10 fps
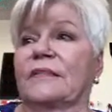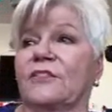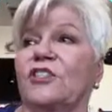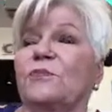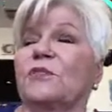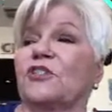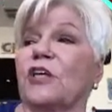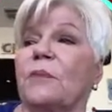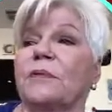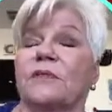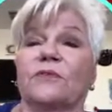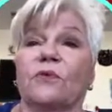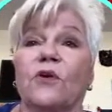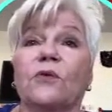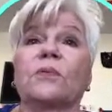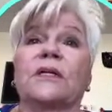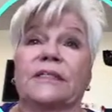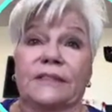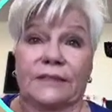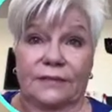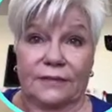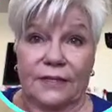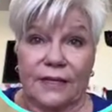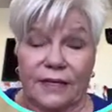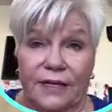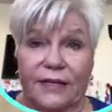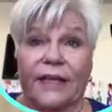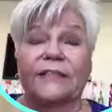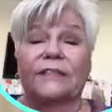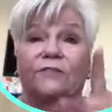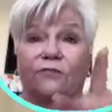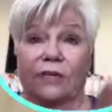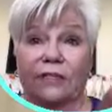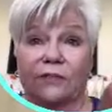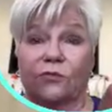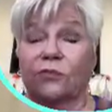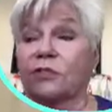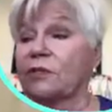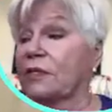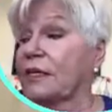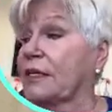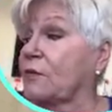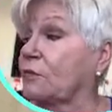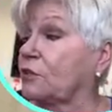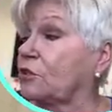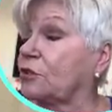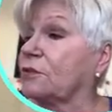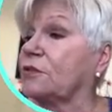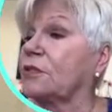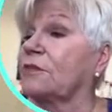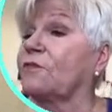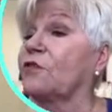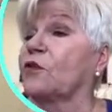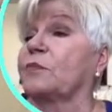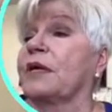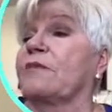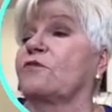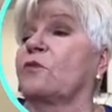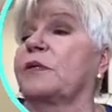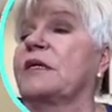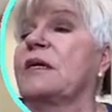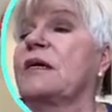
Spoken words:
She's been shopping at the wrong place. And that's in Franklin, North Carolina. I want you to confirm that for me.